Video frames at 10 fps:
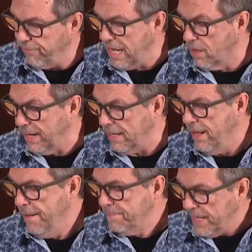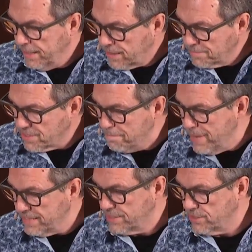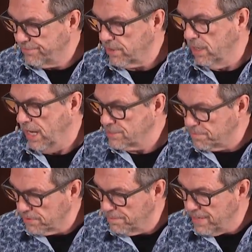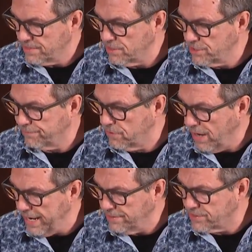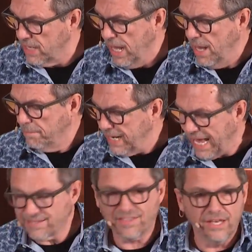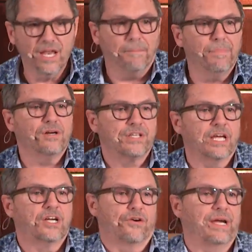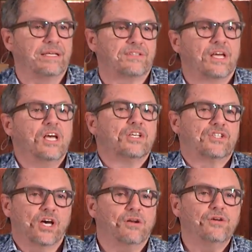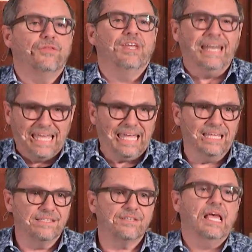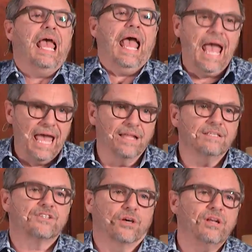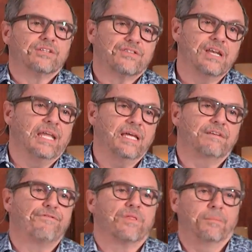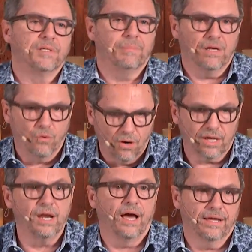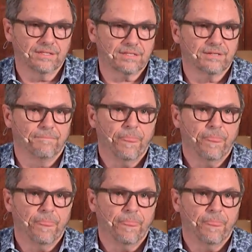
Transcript: following. And here comes the message of the gospel, the message of grace. But as the numbers increase, so do the needs, and so does the need for them to be organized.